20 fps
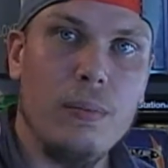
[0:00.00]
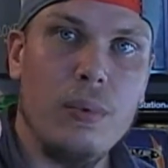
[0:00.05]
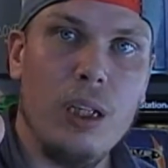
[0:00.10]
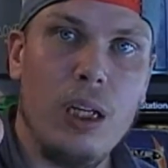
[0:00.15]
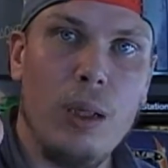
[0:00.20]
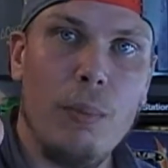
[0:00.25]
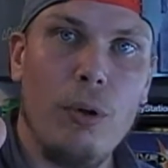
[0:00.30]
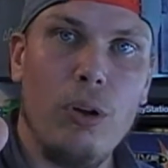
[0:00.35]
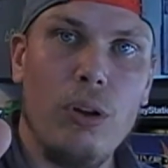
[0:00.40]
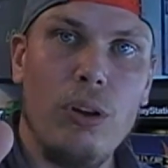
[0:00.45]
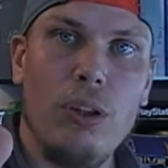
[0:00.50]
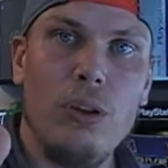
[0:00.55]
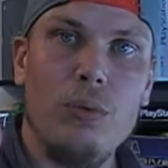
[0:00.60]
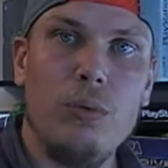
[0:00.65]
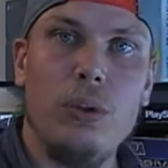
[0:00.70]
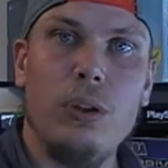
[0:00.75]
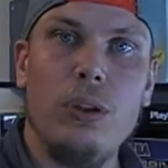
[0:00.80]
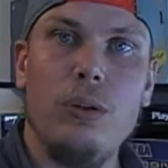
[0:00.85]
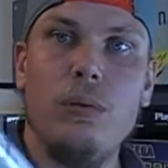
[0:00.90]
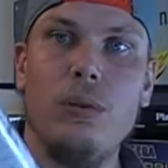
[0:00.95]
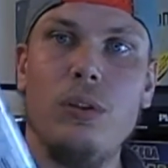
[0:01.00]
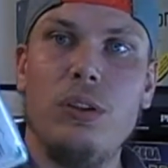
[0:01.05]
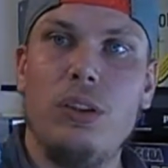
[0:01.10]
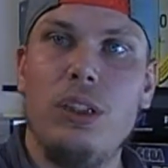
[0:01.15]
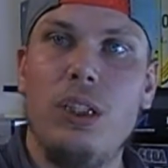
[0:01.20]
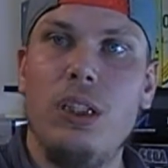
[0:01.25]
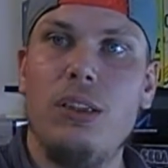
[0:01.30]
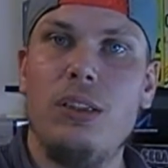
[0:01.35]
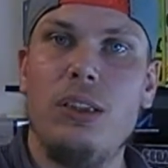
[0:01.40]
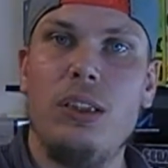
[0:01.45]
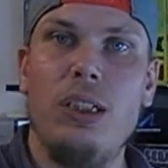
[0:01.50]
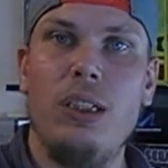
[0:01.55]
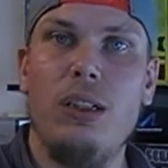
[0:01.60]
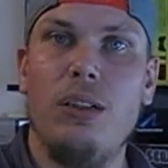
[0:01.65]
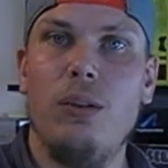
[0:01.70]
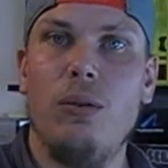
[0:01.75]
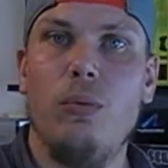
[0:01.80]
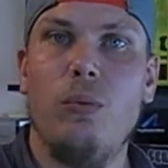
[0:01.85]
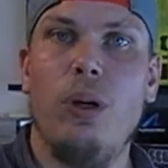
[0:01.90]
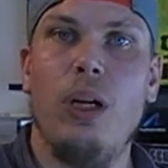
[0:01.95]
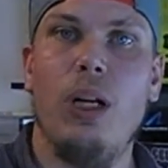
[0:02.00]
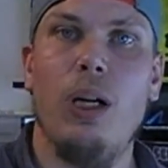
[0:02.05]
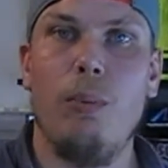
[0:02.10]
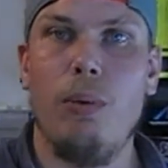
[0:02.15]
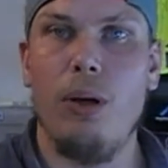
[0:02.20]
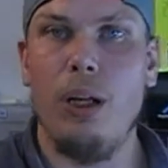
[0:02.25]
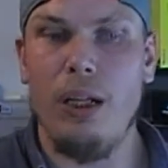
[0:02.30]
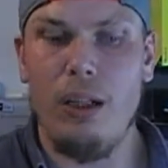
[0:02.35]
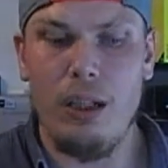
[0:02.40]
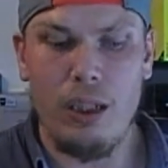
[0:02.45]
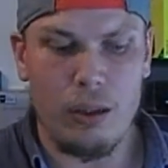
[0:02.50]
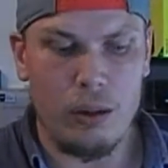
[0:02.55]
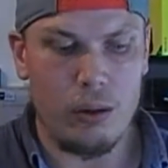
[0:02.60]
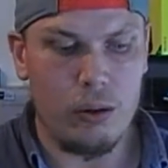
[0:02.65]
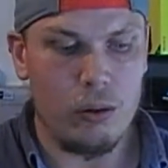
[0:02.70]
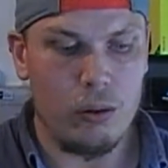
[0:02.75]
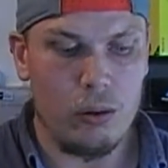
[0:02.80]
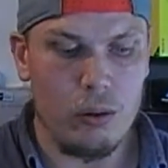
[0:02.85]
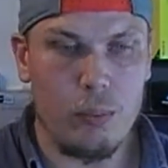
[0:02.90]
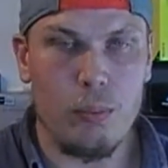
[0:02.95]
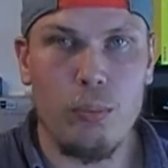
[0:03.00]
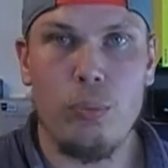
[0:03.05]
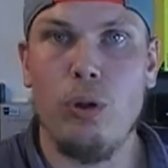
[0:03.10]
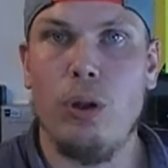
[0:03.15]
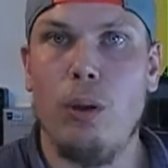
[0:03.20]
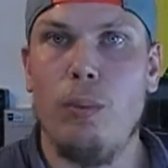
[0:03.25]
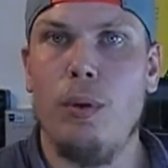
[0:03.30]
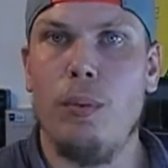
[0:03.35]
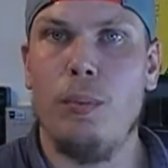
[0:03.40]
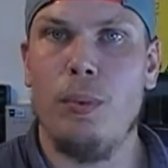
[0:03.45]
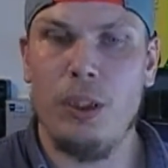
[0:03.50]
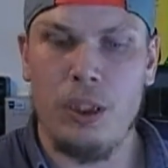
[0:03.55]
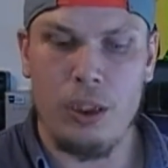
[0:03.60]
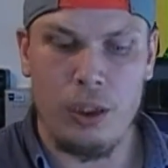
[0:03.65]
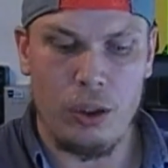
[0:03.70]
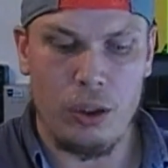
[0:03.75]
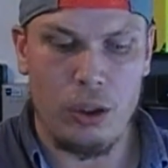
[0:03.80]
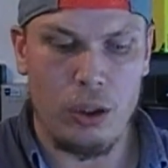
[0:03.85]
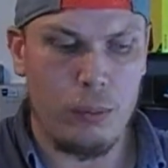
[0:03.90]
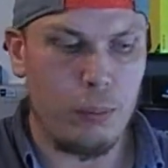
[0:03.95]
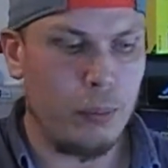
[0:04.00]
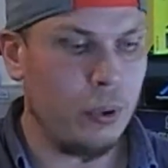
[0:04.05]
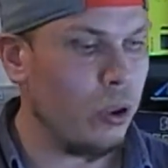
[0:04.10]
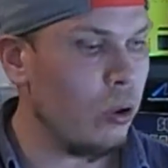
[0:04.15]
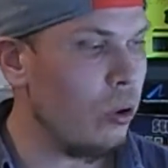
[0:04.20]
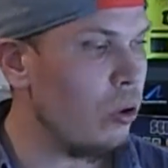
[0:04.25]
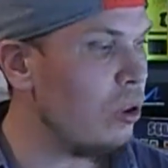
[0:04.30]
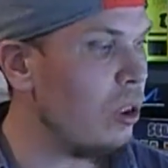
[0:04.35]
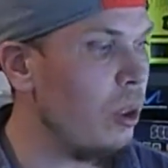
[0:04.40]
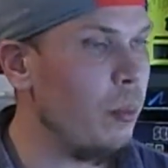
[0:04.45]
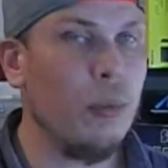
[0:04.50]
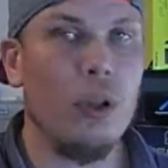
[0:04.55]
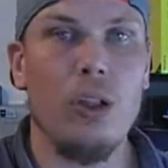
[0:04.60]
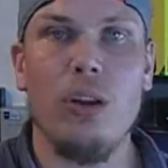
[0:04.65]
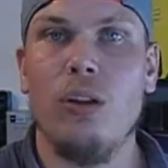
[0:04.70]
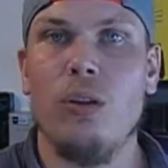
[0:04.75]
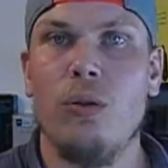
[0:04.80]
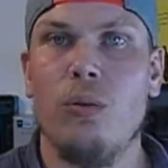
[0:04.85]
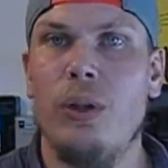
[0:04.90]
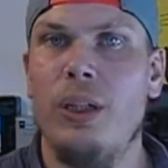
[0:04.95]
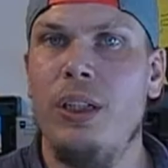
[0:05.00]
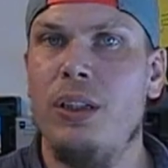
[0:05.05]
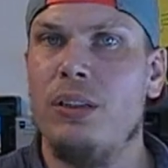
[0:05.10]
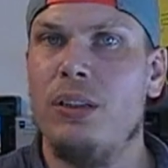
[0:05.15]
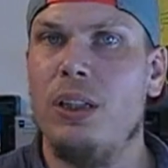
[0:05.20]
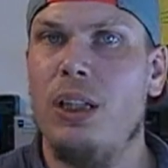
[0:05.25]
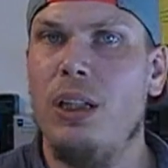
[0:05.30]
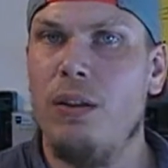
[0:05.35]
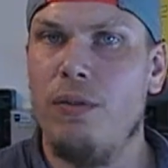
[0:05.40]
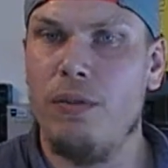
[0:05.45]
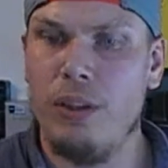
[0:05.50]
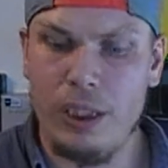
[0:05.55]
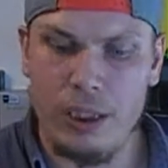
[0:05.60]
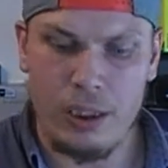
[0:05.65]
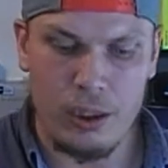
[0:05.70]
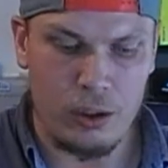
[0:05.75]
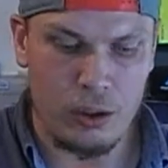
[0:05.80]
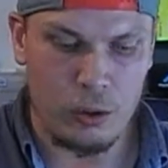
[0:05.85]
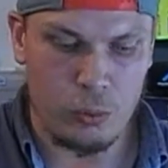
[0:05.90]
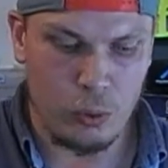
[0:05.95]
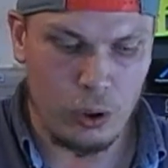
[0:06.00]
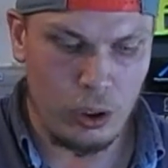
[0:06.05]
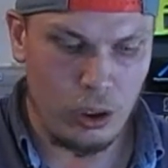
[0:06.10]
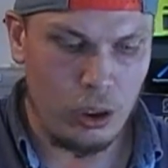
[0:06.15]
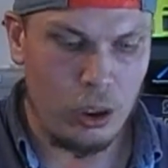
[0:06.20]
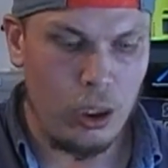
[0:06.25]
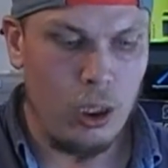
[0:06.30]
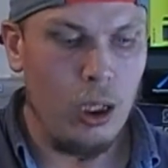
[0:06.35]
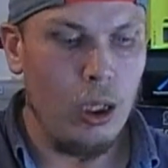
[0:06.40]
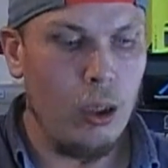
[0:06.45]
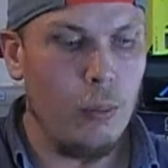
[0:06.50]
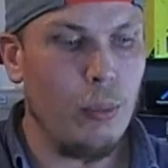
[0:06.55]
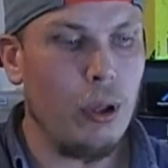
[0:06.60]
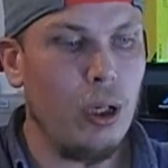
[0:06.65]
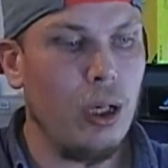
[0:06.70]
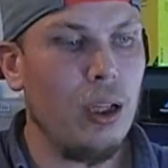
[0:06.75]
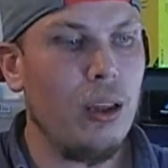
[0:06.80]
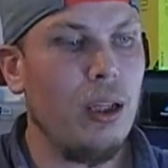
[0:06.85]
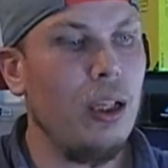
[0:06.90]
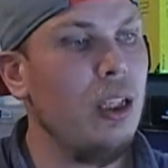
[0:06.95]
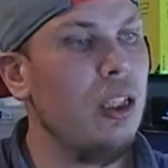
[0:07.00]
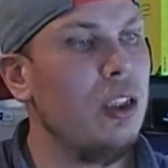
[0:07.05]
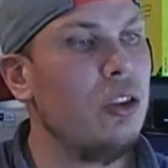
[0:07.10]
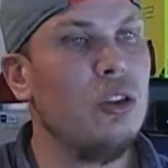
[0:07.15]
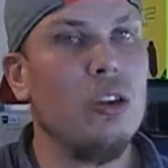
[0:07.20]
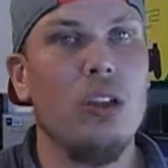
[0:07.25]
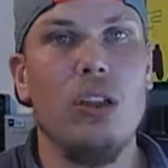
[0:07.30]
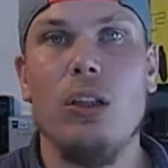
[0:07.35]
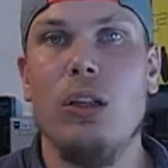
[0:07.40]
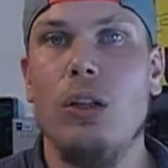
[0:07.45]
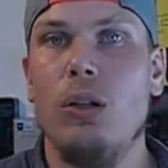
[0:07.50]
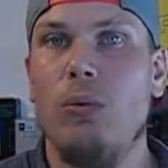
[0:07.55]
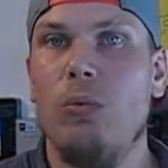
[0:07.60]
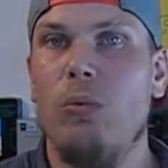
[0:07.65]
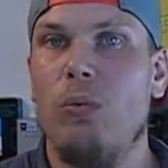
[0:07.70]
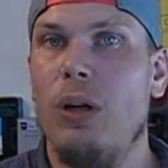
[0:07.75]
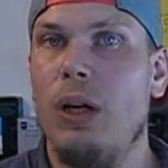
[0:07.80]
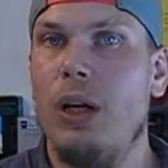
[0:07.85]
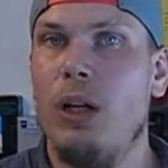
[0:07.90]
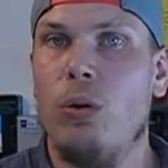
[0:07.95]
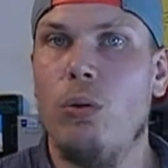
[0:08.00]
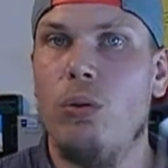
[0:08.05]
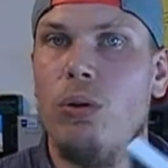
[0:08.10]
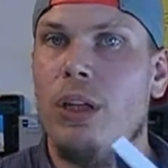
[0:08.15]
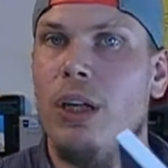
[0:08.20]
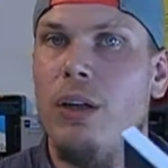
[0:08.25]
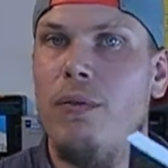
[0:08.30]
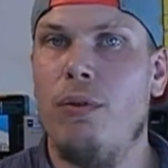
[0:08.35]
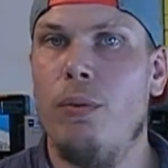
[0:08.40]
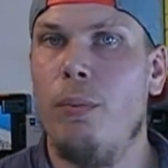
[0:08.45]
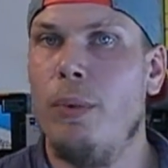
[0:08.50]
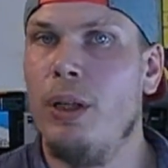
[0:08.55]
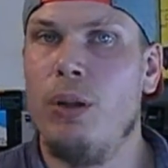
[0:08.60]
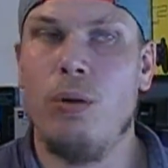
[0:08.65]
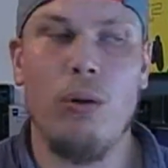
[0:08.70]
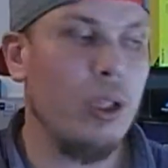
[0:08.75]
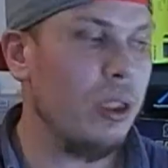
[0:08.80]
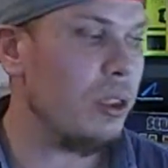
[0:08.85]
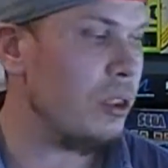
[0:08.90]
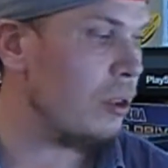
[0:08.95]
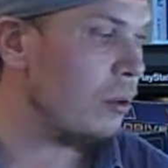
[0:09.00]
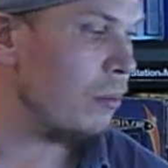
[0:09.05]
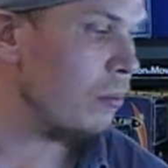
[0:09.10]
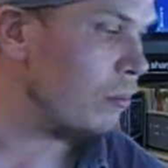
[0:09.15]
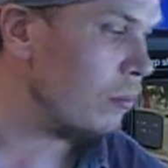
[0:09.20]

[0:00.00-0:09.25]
I bought this one, still sealed. Will I play it? Probably not, because I'm not the greatest Zelda fan in the world, but I think it's a good game for my collection.